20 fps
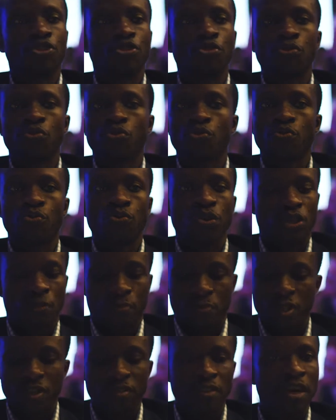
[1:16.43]
use to
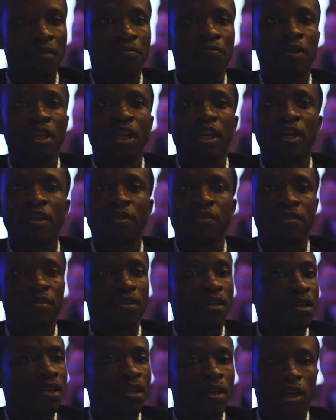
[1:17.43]
express their
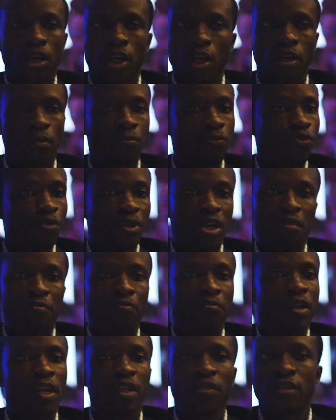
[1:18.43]
feelings um, to their
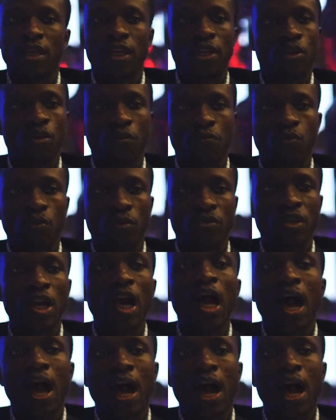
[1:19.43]
friends and loved ones.